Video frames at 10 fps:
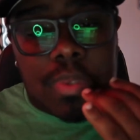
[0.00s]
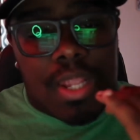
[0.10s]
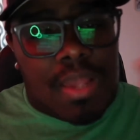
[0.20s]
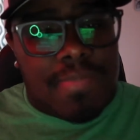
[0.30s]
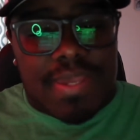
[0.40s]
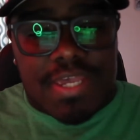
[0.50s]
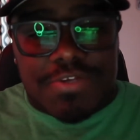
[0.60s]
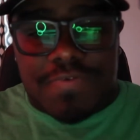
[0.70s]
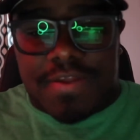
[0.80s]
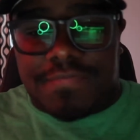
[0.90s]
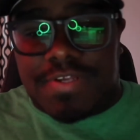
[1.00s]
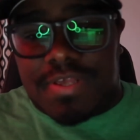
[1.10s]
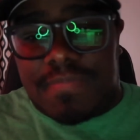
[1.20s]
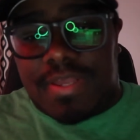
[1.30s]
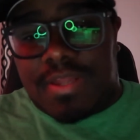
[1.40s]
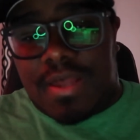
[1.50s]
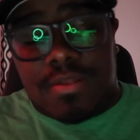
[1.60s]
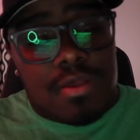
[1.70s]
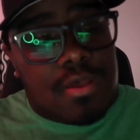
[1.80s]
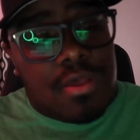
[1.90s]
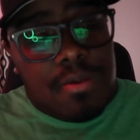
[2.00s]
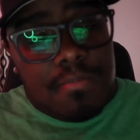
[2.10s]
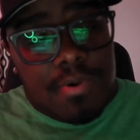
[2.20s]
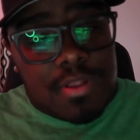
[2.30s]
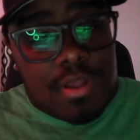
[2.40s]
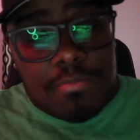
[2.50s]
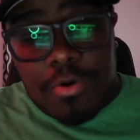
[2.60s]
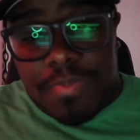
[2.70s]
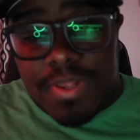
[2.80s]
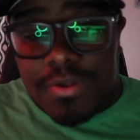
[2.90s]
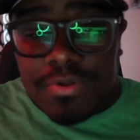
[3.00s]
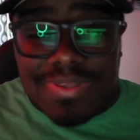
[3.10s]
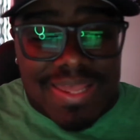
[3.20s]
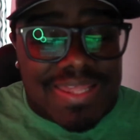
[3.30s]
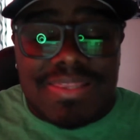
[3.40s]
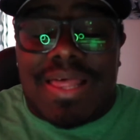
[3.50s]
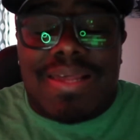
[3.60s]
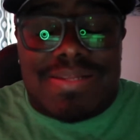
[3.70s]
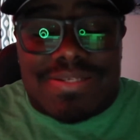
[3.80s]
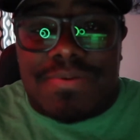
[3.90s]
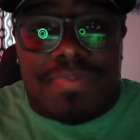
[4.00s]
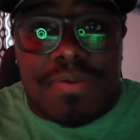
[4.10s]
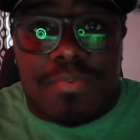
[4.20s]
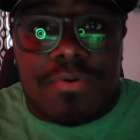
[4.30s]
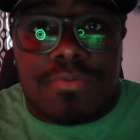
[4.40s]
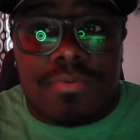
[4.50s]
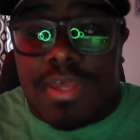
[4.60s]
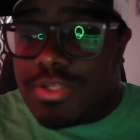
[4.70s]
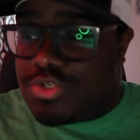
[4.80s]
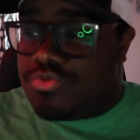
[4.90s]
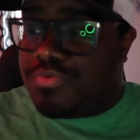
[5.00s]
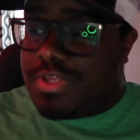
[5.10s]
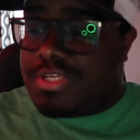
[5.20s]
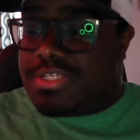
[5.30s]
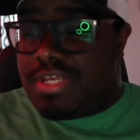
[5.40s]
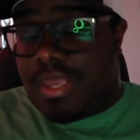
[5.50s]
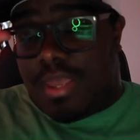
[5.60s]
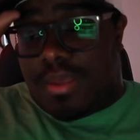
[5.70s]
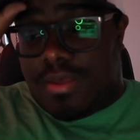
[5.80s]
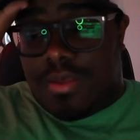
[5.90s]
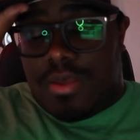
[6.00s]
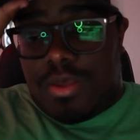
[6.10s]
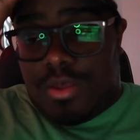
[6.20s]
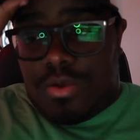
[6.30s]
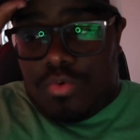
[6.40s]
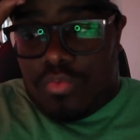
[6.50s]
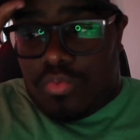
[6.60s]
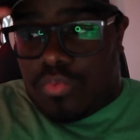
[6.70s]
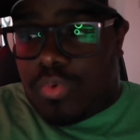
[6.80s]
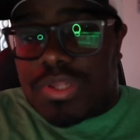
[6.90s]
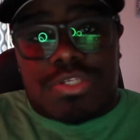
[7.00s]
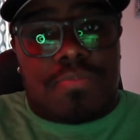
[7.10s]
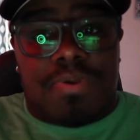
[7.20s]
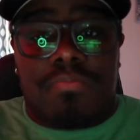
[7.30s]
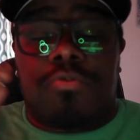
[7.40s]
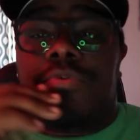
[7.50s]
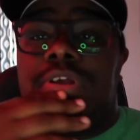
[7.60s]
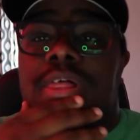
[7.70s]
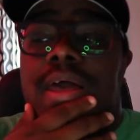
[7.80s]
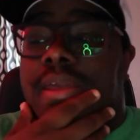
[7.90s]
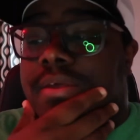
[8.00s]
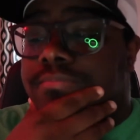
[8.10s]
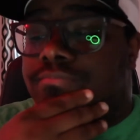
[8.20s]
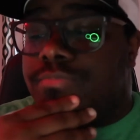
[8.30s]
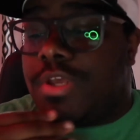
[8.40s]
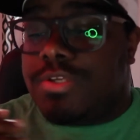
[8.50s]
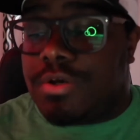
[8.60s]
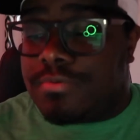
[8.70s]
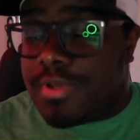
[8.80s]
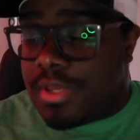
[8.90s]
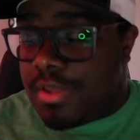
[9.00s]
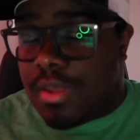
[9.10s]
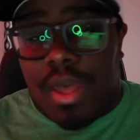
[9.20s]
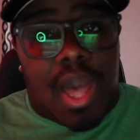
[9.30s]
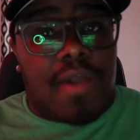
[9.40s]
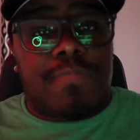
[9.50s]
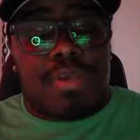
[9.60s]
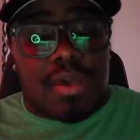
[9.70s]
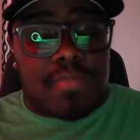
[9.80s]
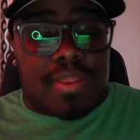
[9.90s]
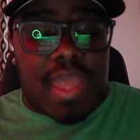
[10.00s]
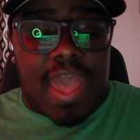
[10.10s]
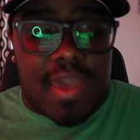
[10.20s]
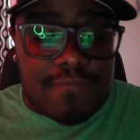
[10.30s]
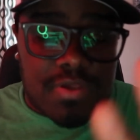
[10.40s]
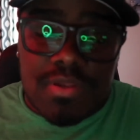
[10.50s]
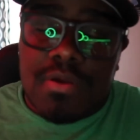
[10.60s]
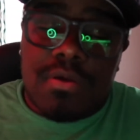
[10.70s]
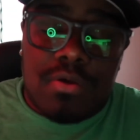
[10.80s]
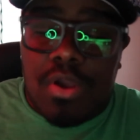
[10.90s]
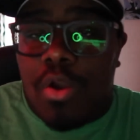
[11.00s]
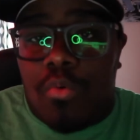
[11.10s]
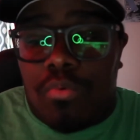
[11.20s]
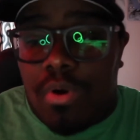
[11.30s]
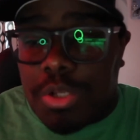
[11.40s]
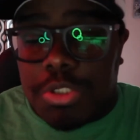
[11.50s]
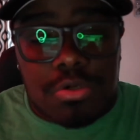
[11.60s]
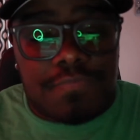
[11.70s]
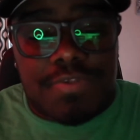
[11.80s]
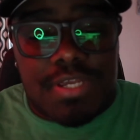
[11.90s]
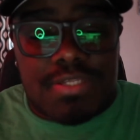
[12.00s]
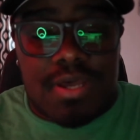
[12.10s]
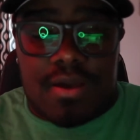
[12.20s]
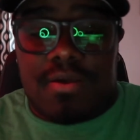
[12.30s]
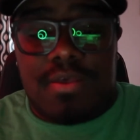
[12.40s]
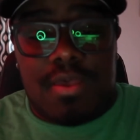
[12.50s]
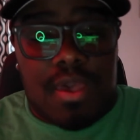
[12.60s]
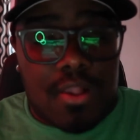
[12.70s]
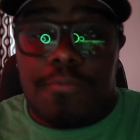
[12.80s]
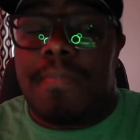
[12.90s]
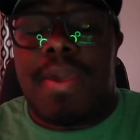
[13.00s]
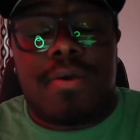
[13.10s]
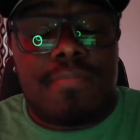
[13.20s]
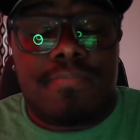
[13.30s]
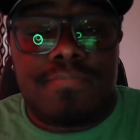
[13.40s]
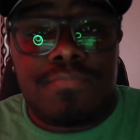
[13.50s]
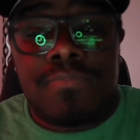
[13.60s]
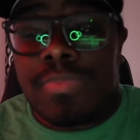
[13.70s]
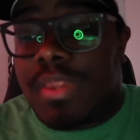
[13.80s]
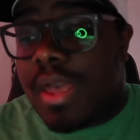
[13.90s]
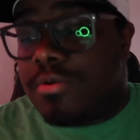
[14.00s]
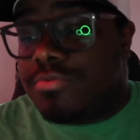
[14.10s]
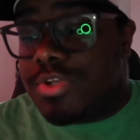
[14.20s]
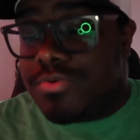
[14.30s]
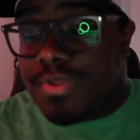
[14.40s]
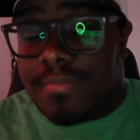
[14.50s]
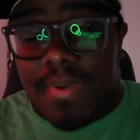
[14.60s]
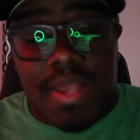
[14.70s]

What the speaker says: I may catch flack for this, I may not, but I'm hoping it'll enlighten some people into really seeing what some people are really like. So, I've become an avid watcher of TikTok. I don't make them. I don't do them.